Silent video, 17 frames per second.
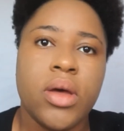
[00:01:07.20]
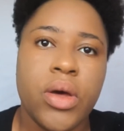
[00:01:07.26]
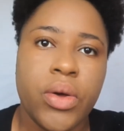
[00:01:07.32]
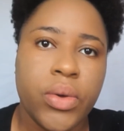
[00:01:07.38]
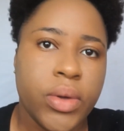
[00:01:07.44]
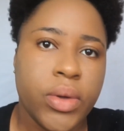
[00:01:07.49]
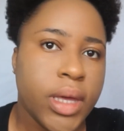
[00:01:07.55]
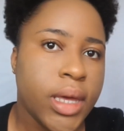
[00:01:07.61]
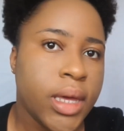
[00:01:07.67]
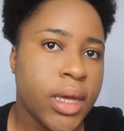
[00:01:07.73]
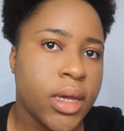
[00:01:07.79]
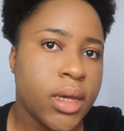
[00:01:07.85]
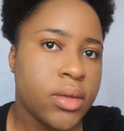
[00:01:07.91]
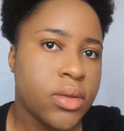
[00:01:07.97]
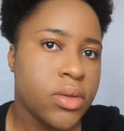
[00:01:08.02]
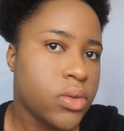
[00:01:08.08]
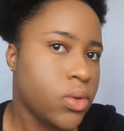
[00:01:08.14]

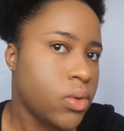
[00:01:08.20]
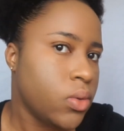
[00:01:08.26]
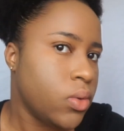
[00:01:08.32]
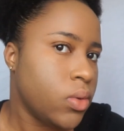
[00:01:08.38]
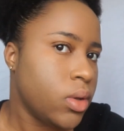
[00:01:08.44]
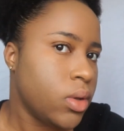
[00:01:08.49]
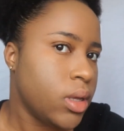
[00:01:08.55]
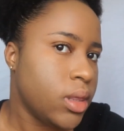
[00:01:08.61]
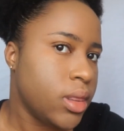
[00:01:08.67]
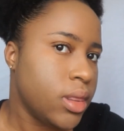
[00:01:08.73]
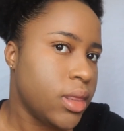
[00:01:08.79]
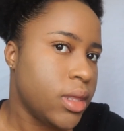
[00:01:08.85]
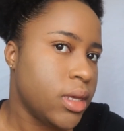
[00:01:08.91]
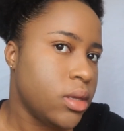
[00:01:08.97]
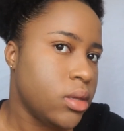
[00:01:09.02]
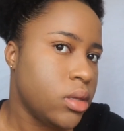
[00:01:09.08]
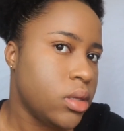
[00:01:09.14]
Okay, so
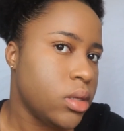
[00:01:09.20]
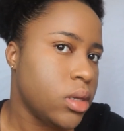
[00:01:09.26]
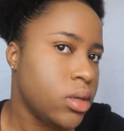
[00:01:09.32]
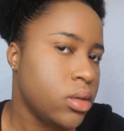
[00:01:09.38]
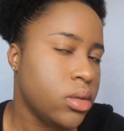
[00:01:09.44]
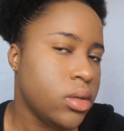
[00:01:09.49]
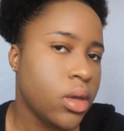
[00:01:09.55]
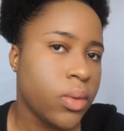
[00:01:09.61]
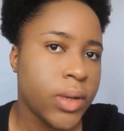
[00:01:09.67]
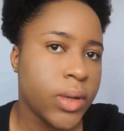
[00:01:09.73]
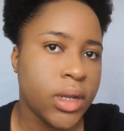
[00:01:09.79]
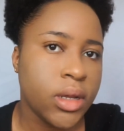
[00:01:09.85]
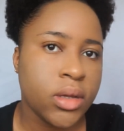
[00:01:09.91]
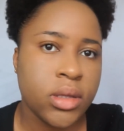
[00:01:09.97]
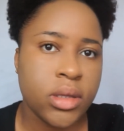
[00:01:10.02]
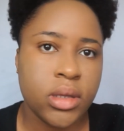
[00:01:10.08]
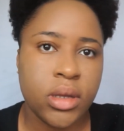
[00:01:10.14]
this is how it
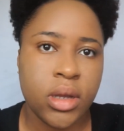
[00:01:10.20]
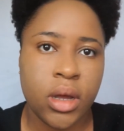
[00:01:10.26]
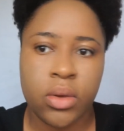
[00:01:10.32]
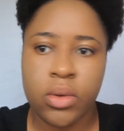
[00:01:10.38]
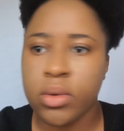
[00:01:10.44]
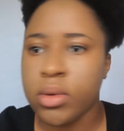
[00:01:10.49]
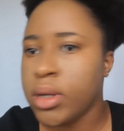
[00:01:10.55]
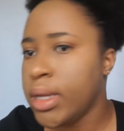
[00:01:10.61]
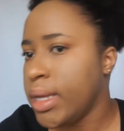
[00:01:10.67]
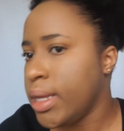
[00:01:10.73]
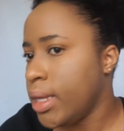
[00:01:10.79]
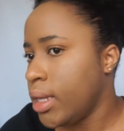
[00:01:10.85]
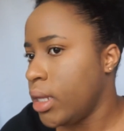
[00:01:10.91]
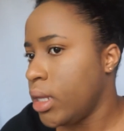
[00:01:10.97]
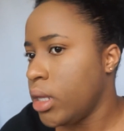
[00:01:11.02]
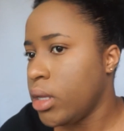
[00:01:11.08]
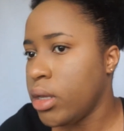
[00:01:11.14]
looks now.
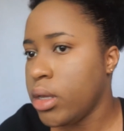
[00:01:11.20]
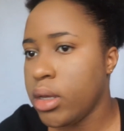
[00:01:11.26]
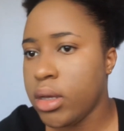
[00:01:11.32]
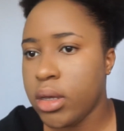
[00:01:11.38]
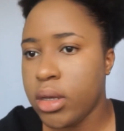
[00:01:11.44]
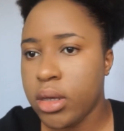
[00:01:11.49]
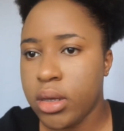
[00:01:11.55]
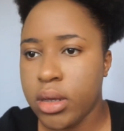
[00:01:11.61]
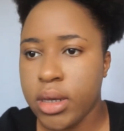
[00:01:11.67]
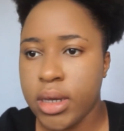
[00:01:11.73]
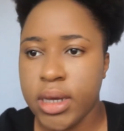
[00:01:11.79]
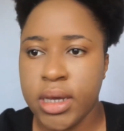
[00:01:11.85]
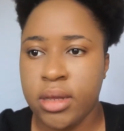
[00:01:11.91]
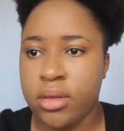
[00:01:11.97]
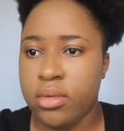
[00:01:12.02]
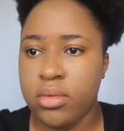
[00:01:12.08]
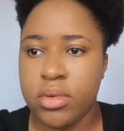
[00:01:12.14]

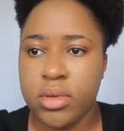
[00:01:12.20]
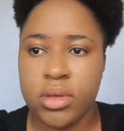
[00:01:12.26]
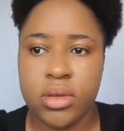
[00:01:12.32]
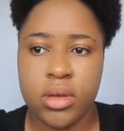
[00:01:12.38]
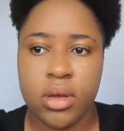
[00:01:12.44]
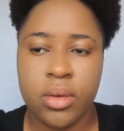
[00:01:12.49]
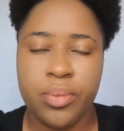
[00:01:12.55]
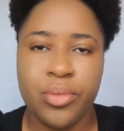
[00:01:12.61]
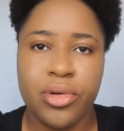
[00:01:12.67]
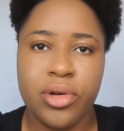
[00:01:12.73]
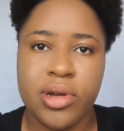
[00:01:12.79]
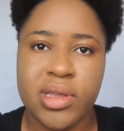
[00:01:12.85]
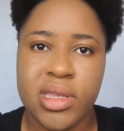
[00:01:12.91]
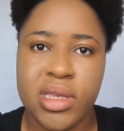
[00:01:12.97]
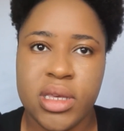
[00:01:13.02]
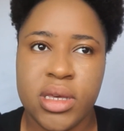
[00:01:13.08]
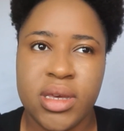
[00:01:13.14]
It's a
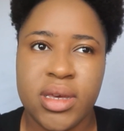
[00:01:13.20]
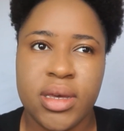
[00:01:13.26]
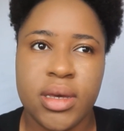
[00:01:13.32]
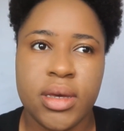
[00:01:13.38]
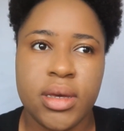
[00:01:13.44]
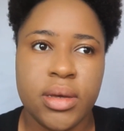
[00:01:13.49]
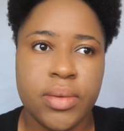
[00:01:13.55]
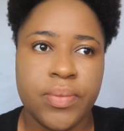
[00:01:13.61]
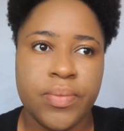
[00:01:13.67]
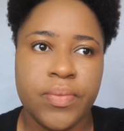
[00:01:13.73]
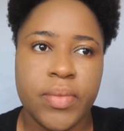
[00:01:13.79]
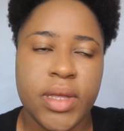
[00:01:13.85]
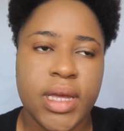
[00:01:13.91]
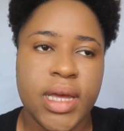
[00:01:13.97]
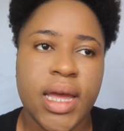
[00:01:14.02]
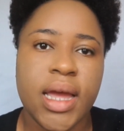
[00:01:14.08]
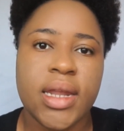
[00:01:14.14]
pretty
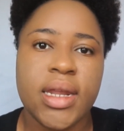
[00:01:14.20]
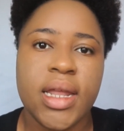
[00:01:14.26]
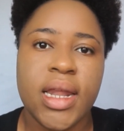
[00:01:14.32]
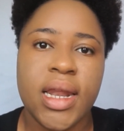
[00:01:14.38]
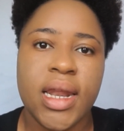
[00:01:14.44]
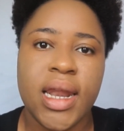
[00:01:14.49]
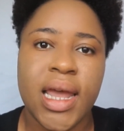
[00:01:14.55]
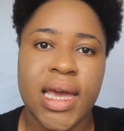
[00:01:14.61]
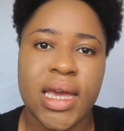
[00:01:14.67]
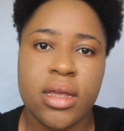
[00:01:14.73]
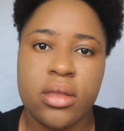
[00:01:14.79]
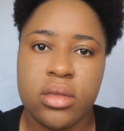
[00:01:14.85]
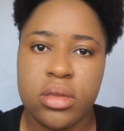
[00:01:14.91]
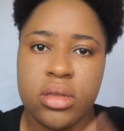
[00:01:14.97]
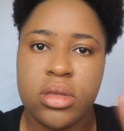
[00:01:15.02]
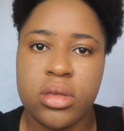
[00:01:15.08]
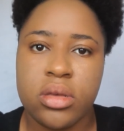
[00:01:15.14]
kind of
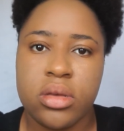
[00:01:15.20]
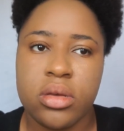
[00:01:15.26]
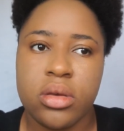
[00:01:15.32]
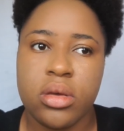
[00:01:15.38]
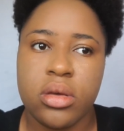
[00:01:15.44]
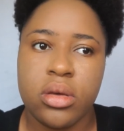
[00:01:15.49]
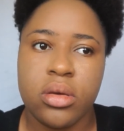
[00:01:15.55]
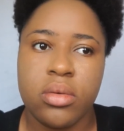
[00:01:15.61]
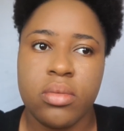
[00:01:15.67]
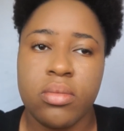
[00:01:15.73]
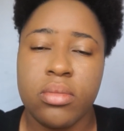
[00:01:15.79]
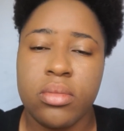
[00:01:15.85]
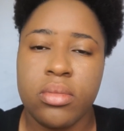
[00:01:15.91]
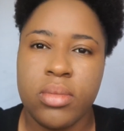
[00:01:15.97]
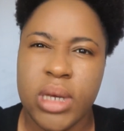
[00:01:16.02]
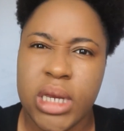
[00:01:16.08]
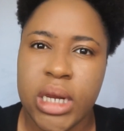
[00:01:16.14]
light
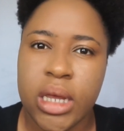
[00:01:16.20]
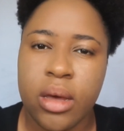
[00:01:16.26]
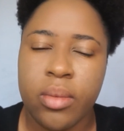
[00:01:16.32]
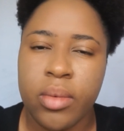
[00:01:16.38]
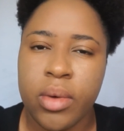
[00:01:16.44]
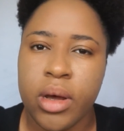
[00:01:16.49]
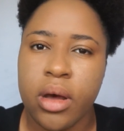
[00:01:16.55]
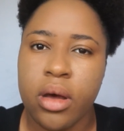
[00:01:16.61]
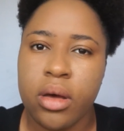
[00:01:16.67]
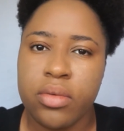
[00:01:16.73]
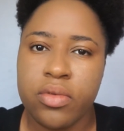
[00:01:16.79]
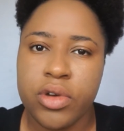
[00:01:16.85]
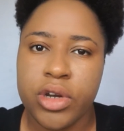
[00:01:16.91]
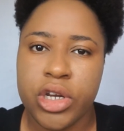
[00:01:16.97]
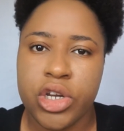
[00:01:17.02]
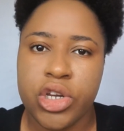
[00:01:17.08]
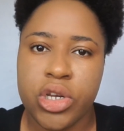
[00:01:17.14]
medium
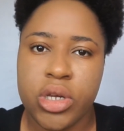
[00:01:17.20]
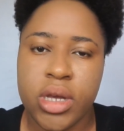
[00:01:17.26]
coverage.